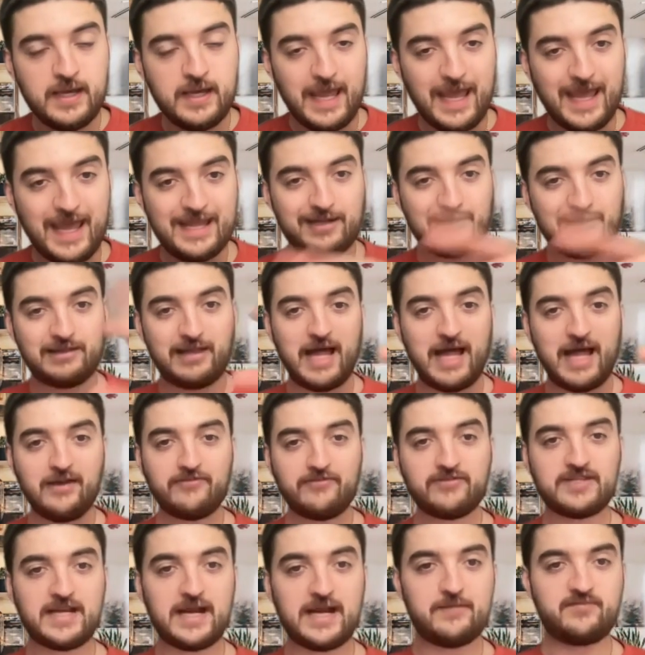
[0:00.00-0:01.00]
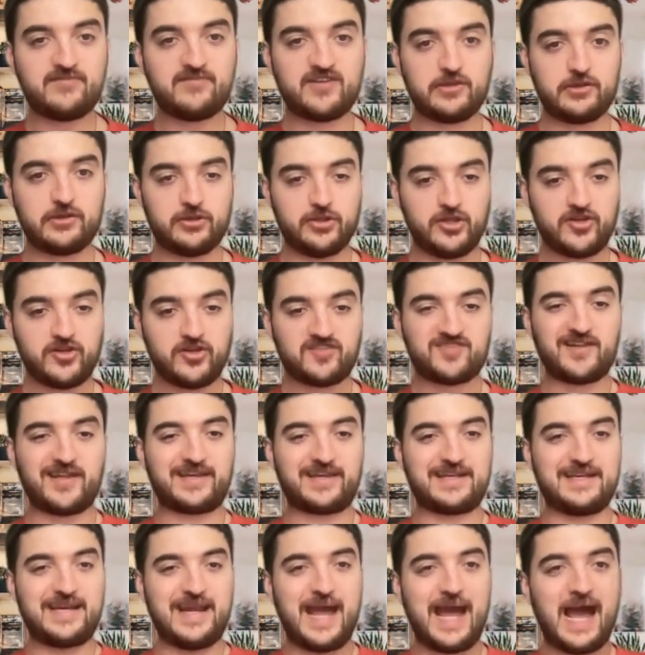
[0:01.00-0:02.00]
And a lot of times it looks
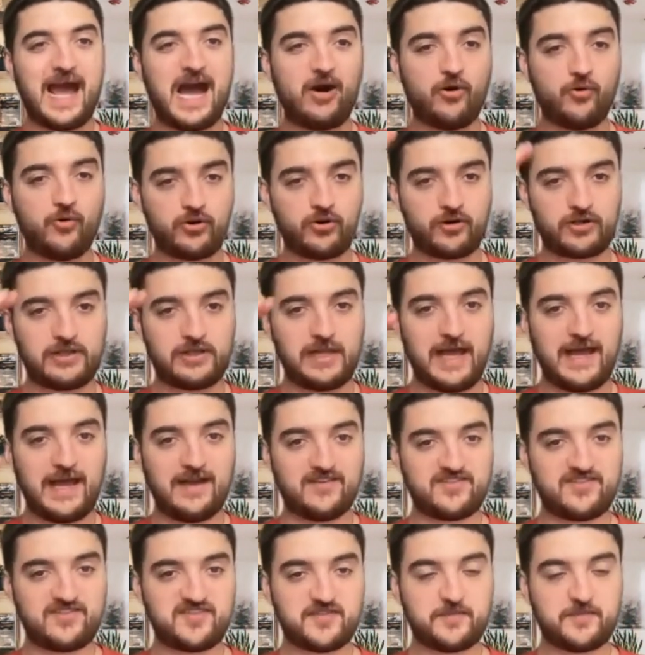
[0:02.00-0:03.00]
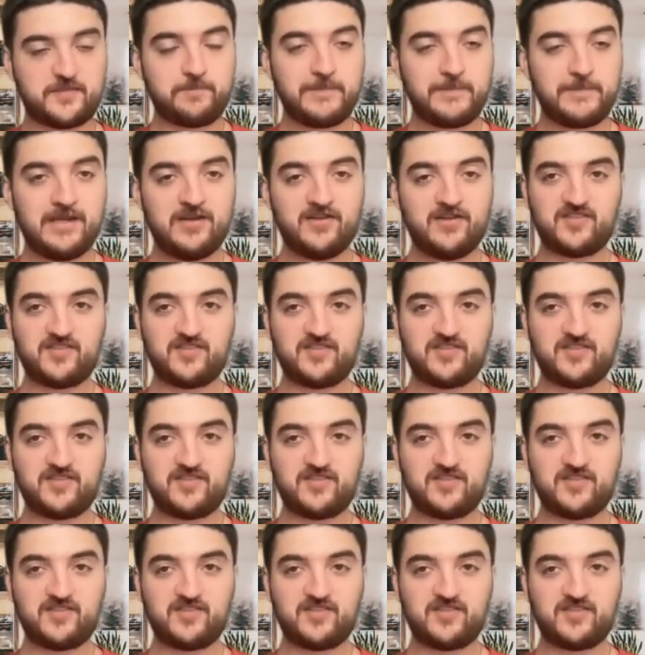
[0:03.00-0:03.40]
like an hourglass.